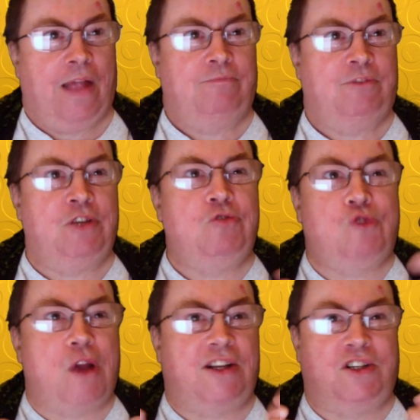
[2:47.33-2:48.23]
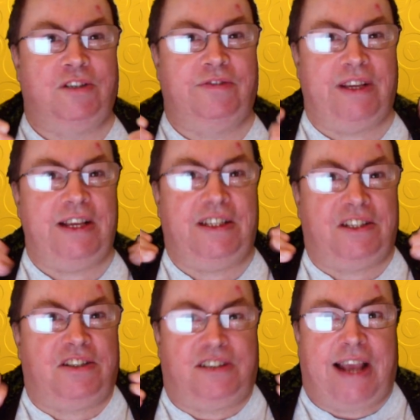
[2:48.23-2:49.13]
contraction of
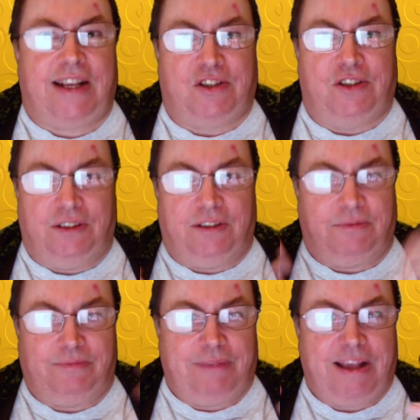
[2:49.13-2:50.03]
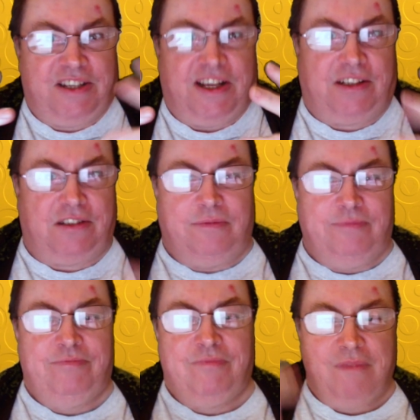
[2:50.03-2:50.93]
East Saxons, Essex.
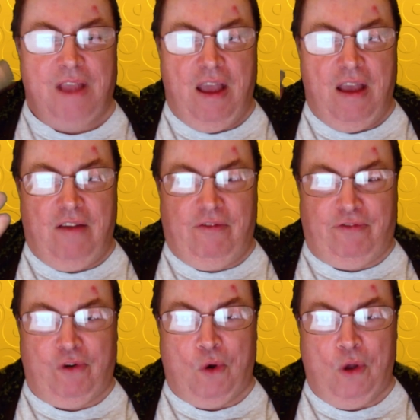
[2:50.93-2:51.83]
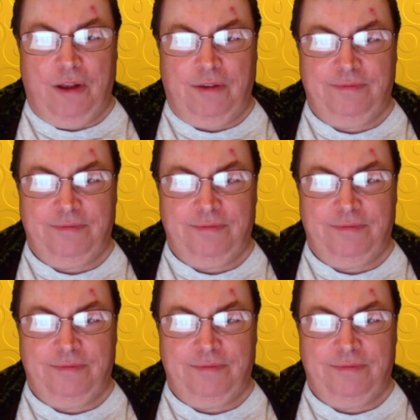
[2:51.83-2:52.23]
4.